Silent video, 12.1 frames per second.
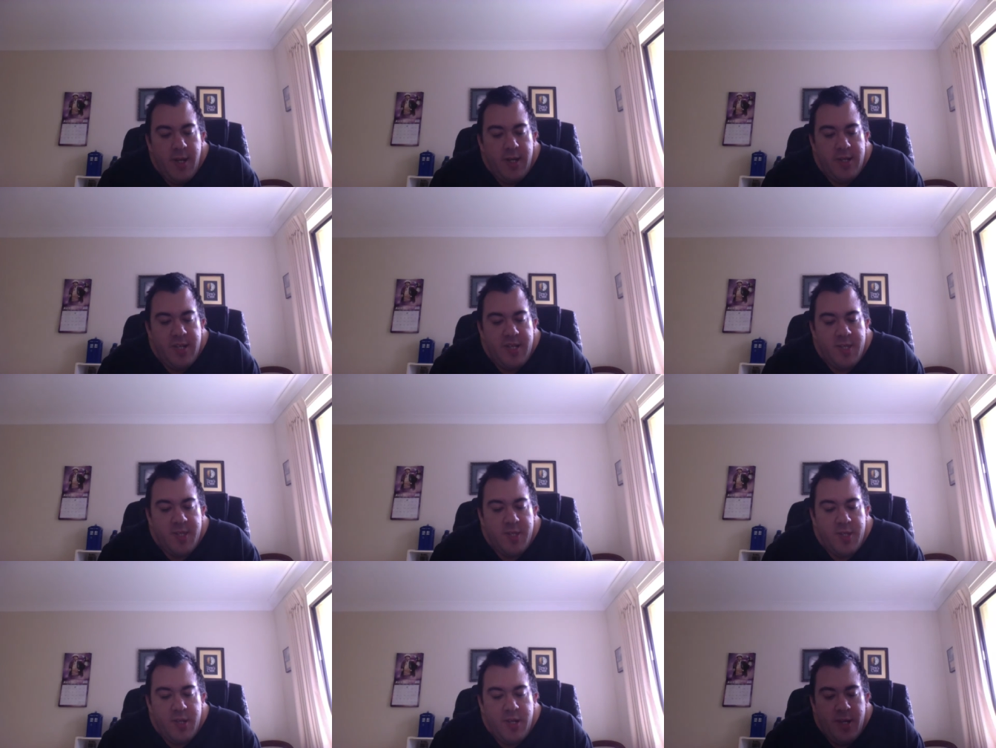A desk
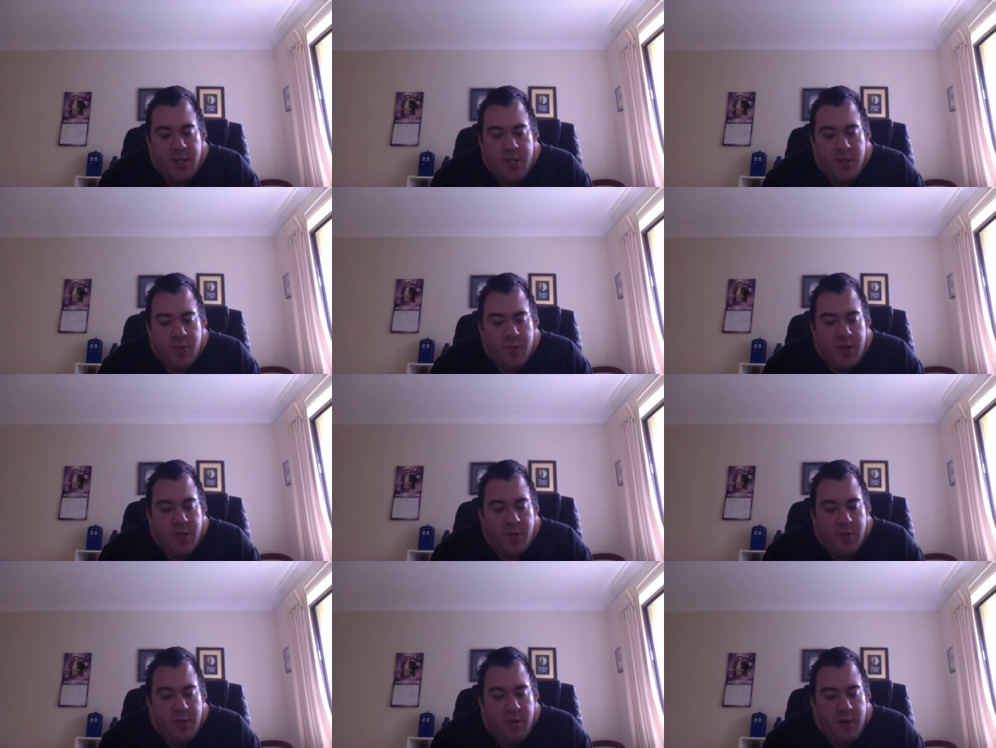stood under the
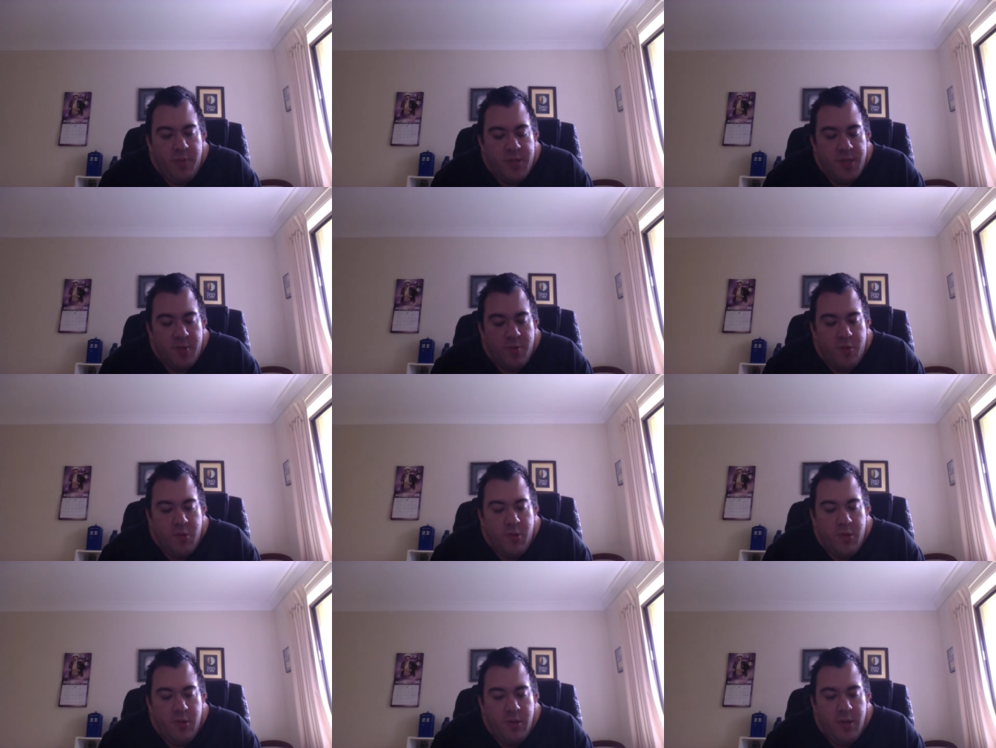window on the opposite
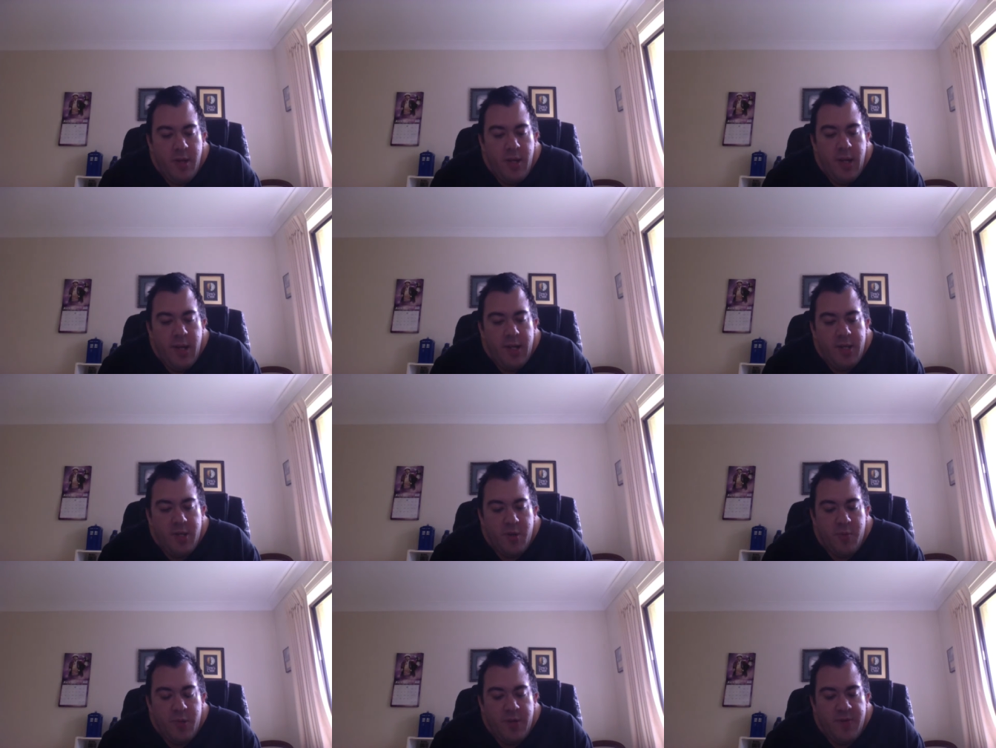wall. And a
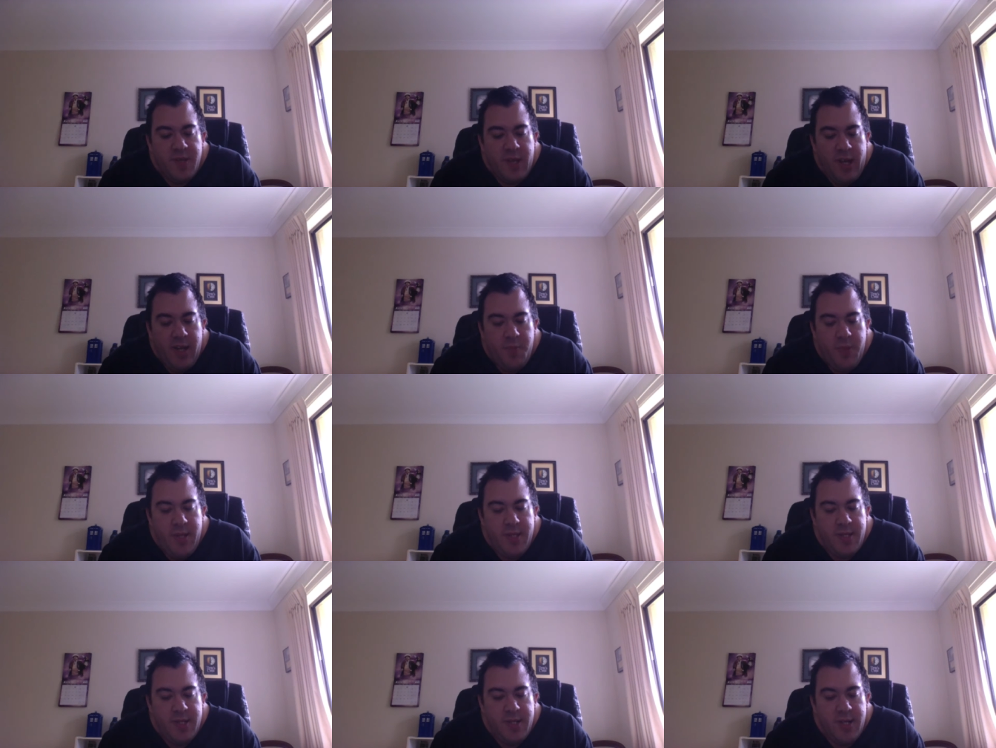sort of scattered
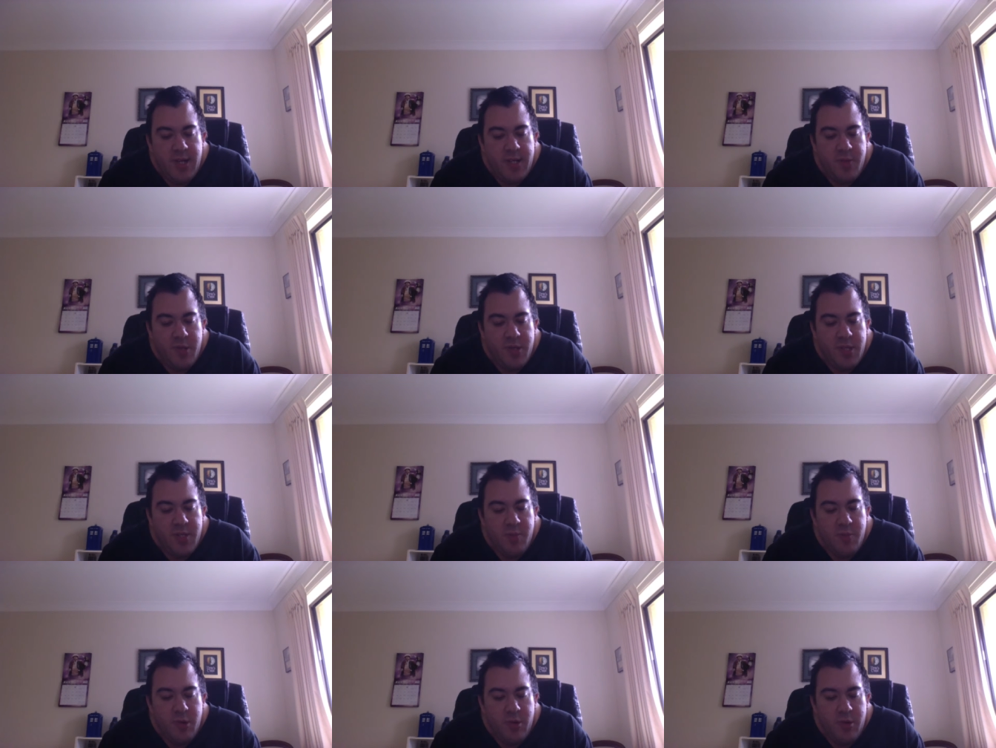pens and textbooks
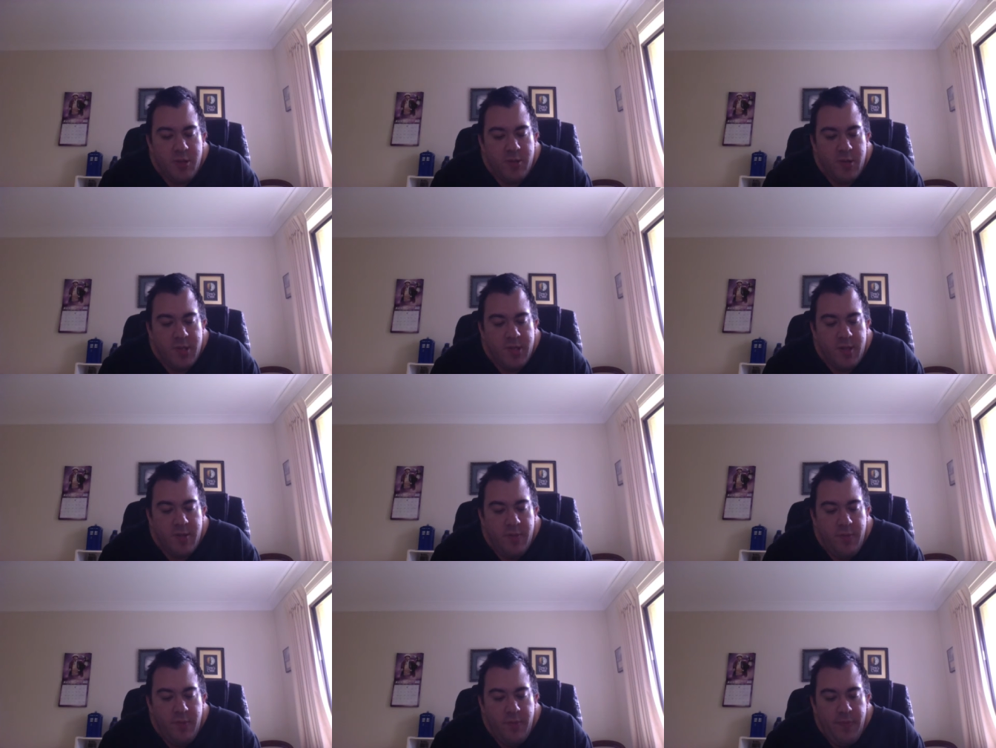sprawled across it.
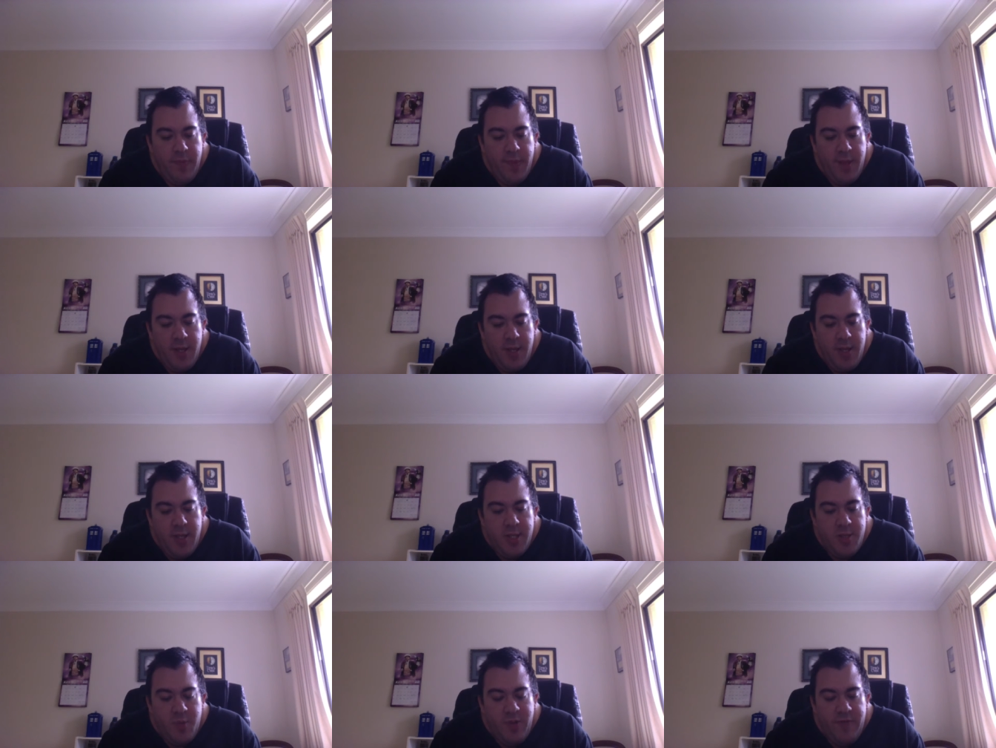
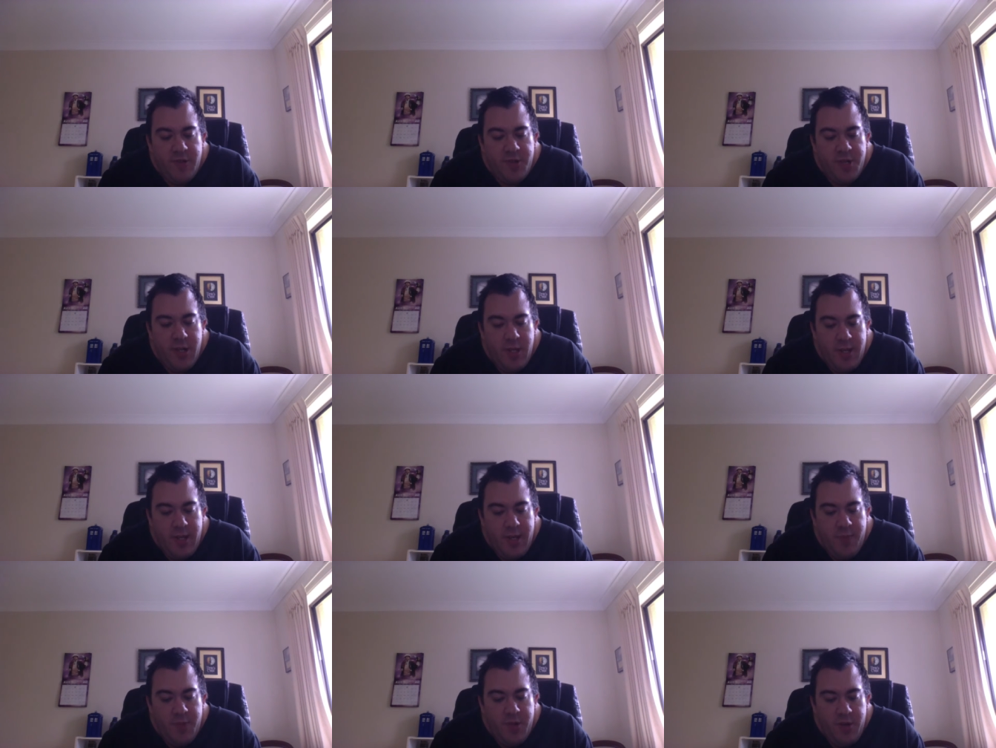A swivel chair lay
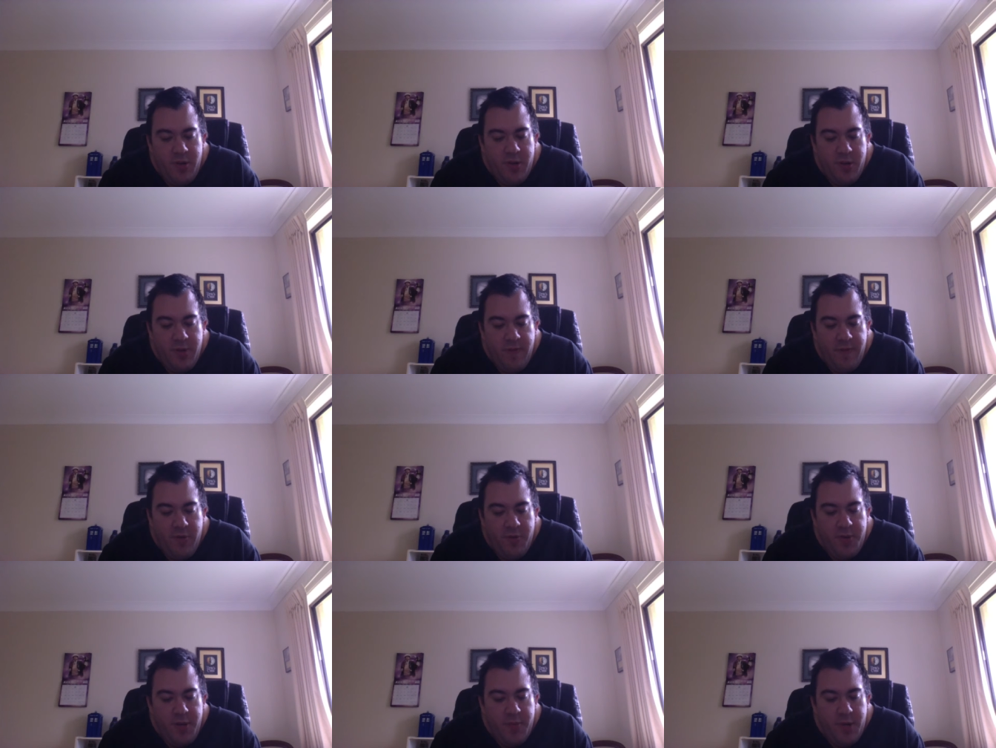upturned on the
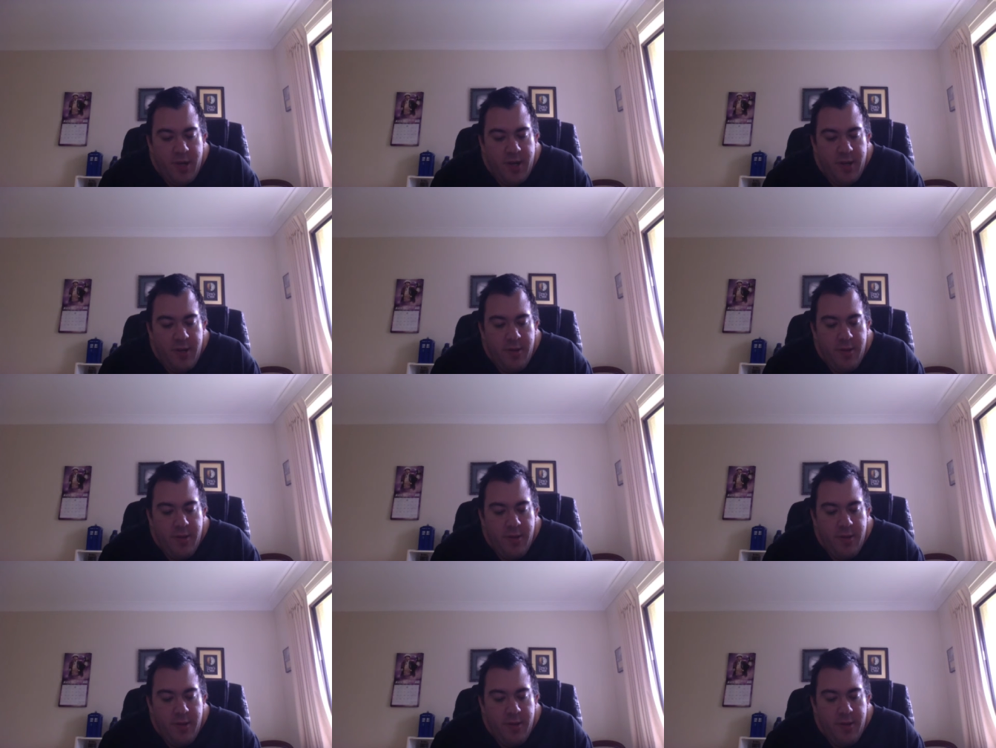floor nearby.